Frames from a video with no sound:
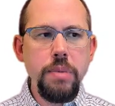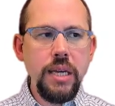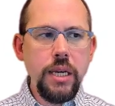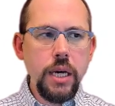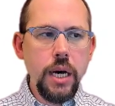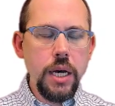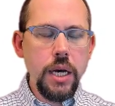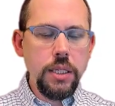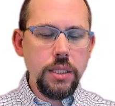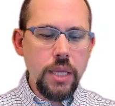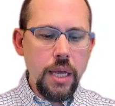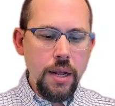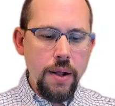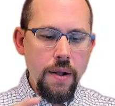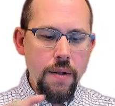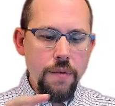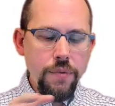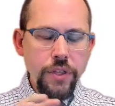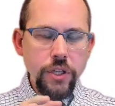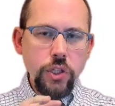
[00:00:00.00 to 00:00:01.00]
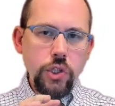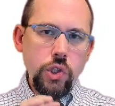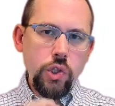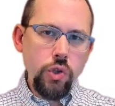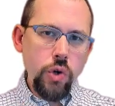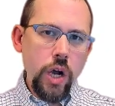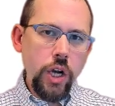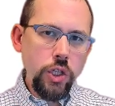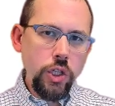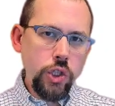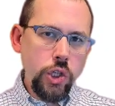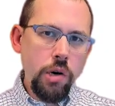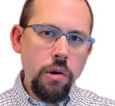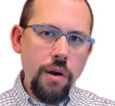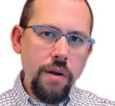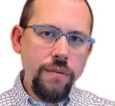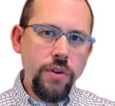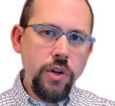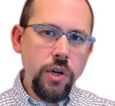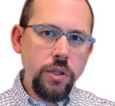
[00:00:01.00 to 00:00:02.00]
because the structure
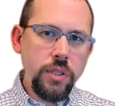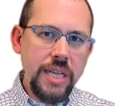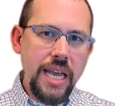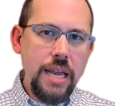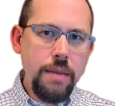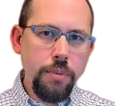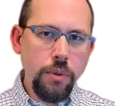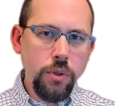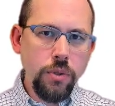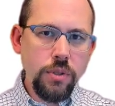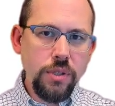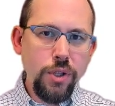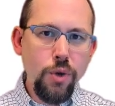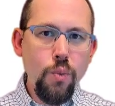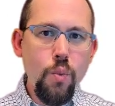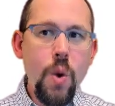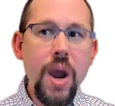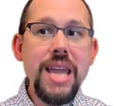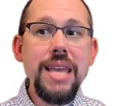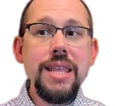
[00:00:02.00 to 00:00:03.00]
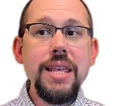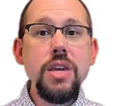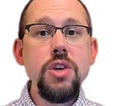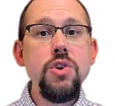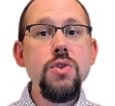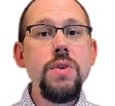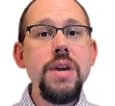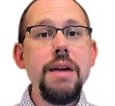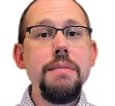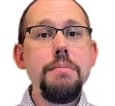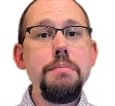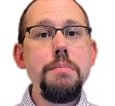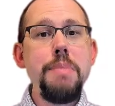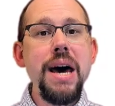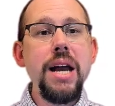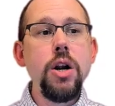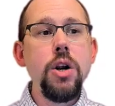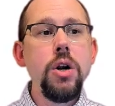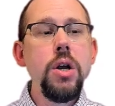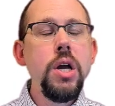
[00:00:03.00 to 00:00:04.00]
of your tables, the way that you get
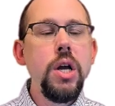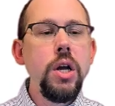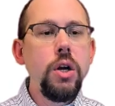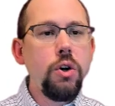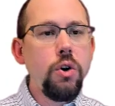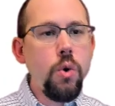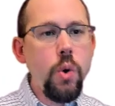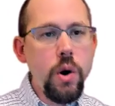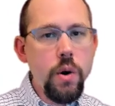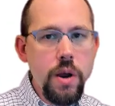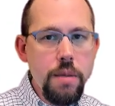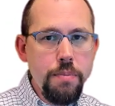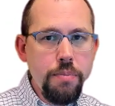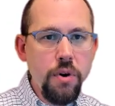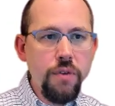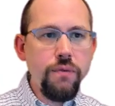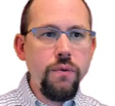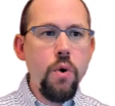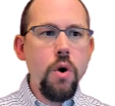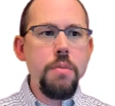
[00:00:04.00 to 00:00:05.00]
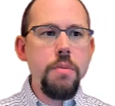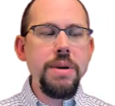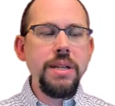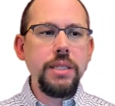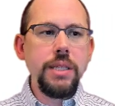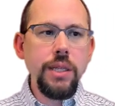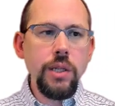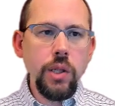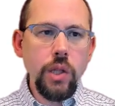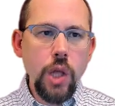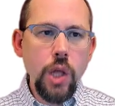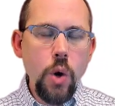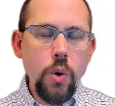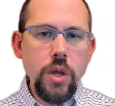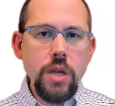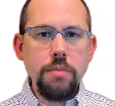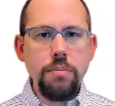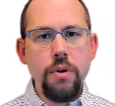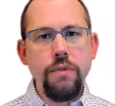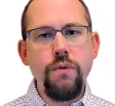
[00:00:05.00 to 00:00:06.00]
better query performance and
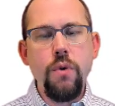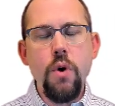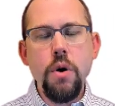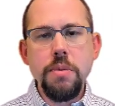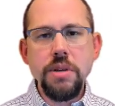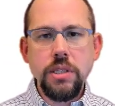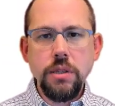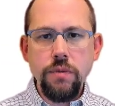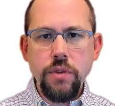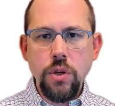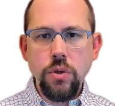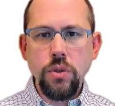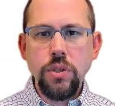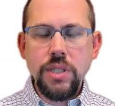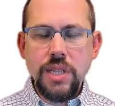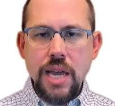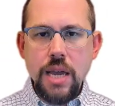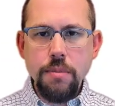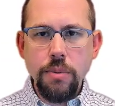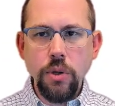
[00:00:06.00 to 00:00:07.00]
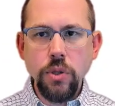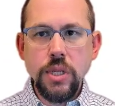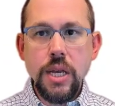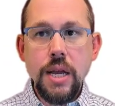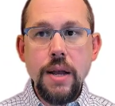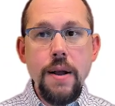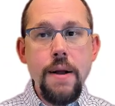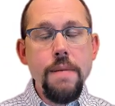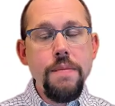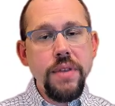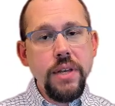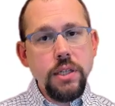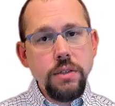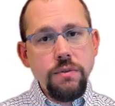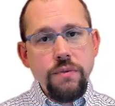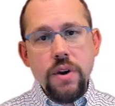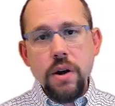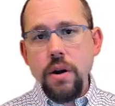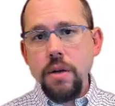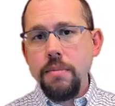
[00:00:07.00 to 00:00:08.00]
loading performance of those tables is
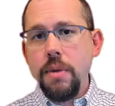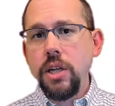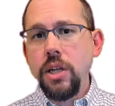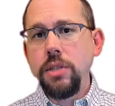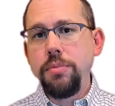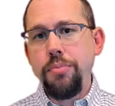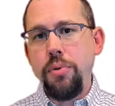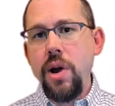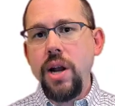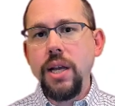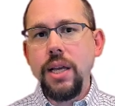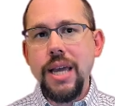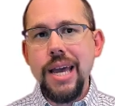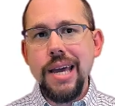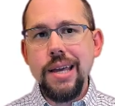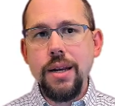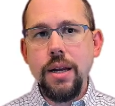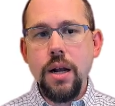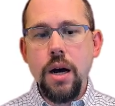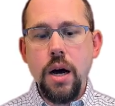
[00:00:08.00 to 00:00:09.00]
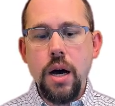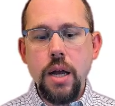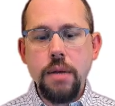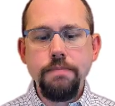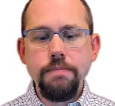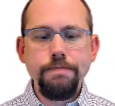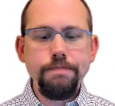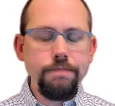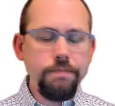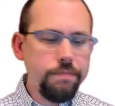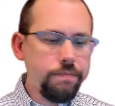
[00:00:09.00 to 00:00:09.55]
very much predicated on